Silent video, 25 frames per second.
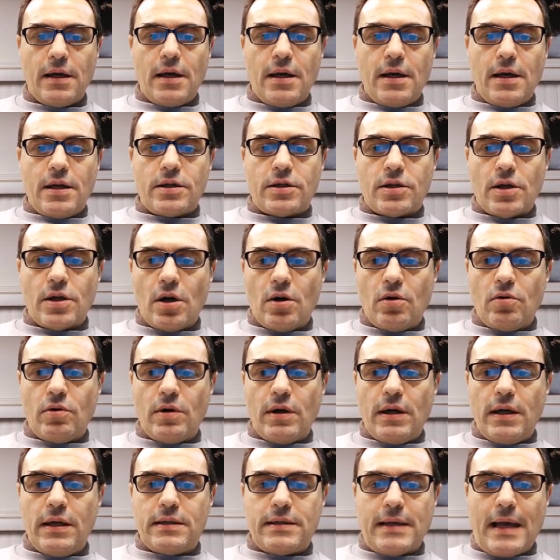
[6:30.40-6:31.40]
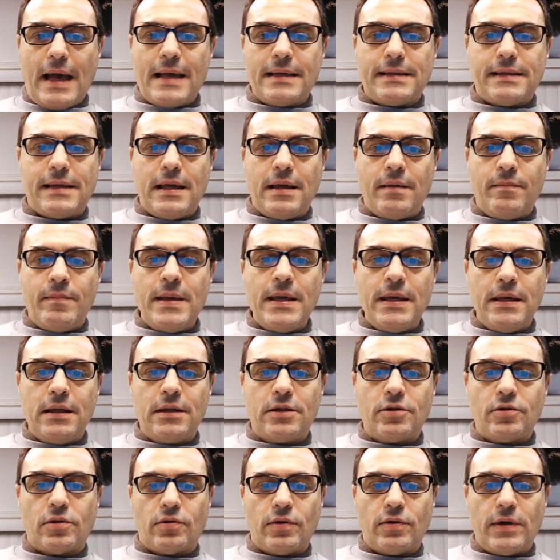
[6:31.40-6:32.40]
So it's asking me to
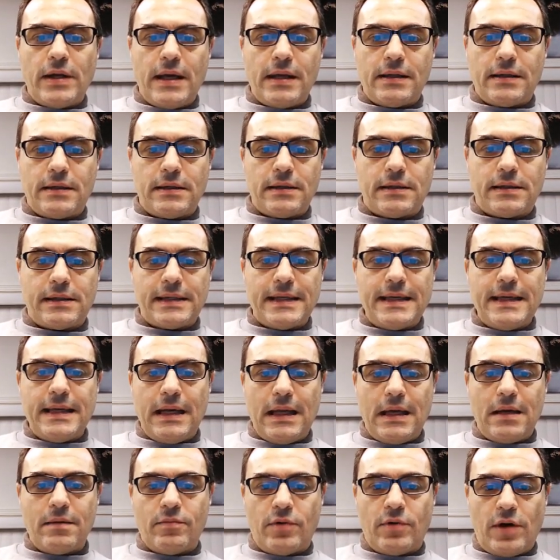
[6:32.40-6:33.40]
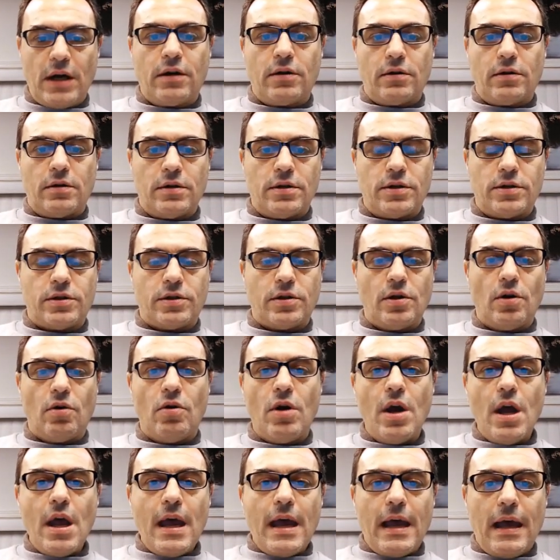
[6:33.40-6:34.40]
create CNAME records. So
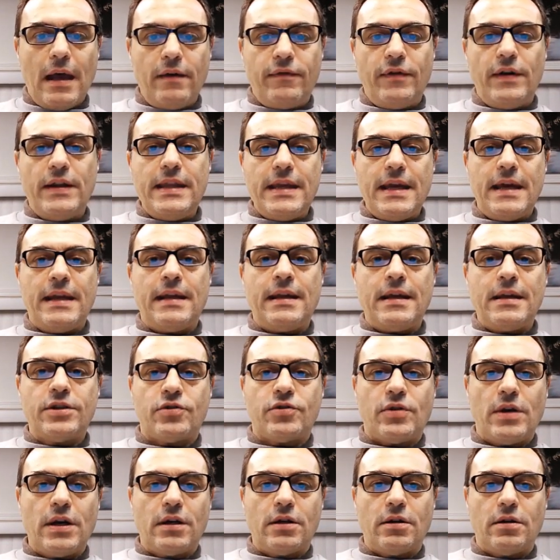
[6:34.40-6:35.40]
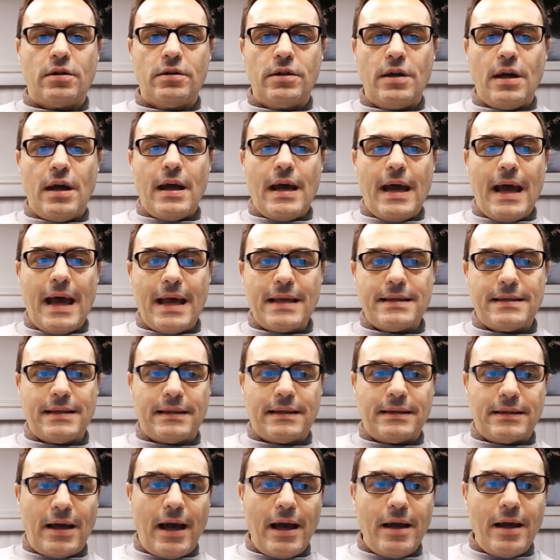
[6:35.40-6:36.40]
every DNS record has a
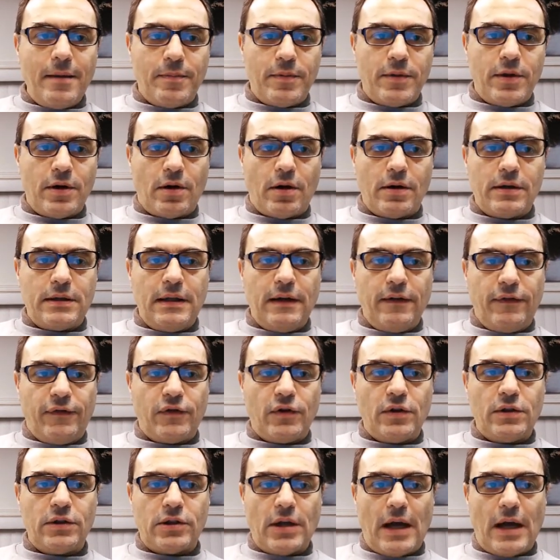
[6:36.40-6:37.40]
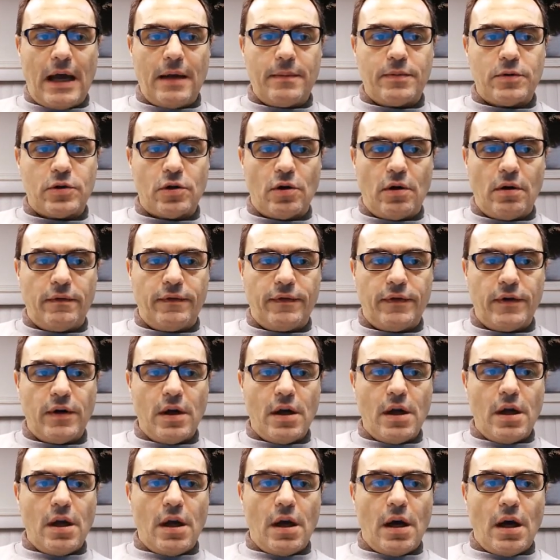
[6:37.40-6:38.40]
type. There are different types of
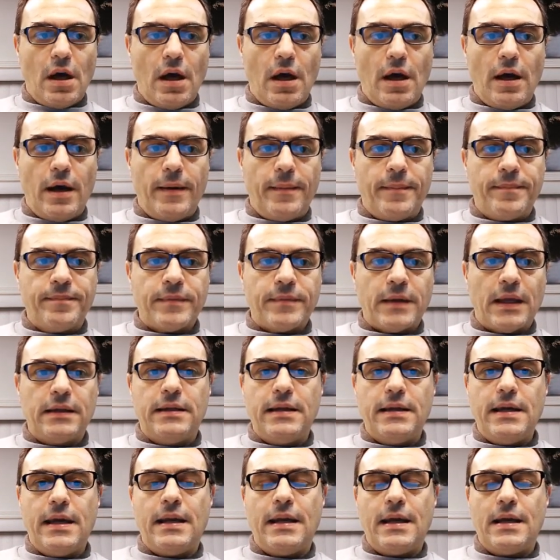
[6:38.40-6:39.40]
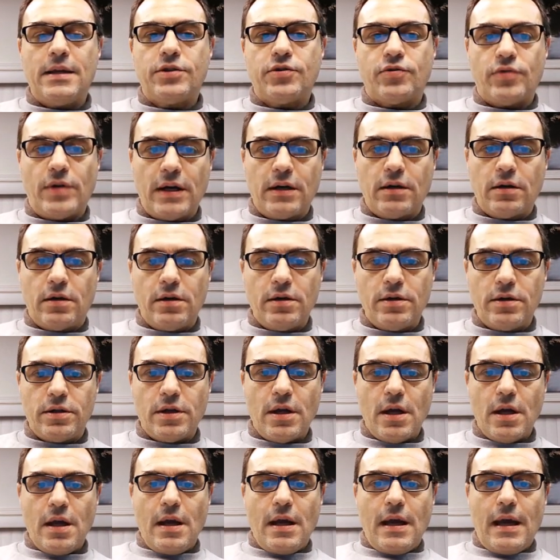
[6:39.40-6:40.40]
DNS records.
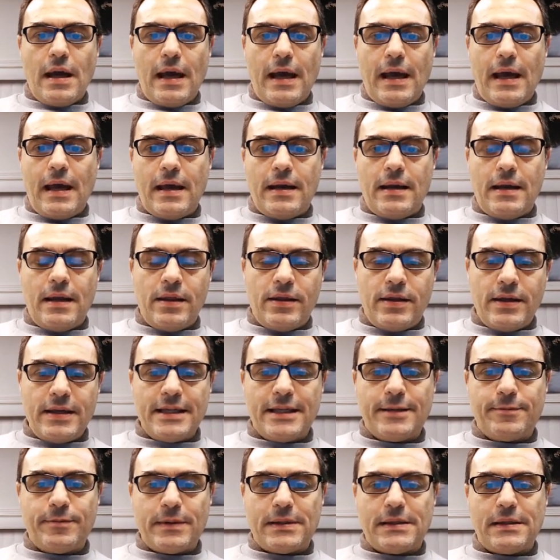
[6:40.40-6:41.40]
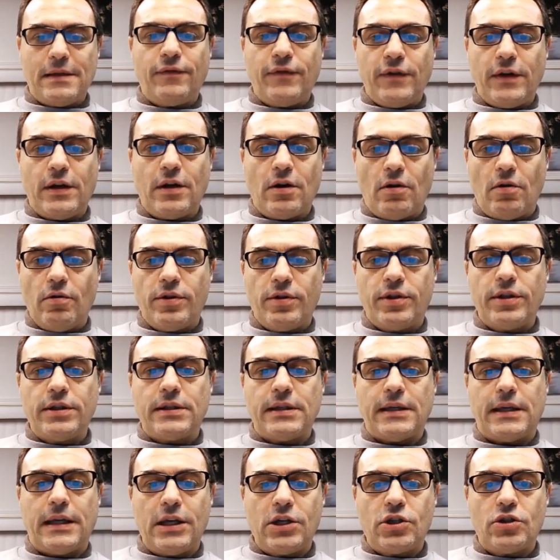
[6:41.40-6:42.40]
And in this specific
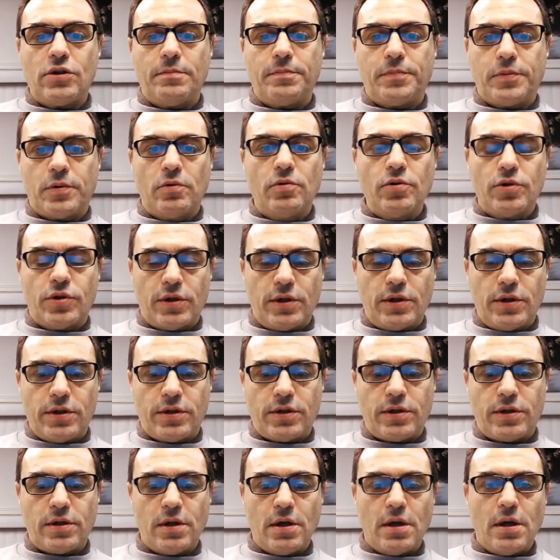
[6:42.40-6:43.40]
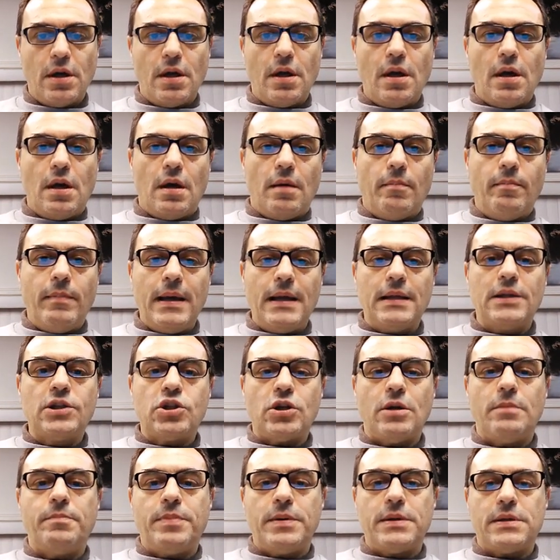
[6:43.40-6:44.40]
authentication process,
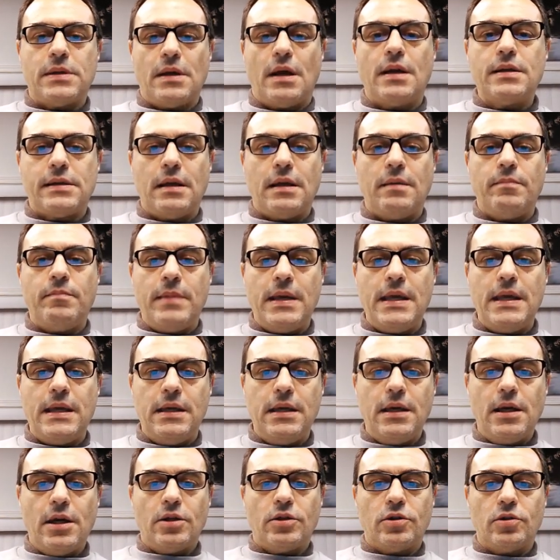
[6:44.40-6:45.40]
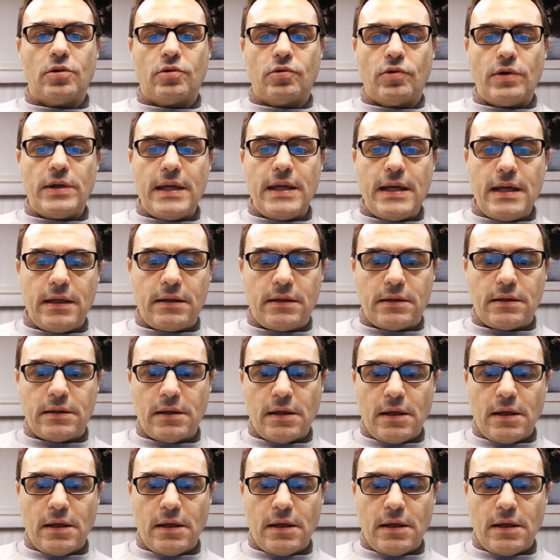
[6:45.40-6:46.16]
Mailchimp is asking me to create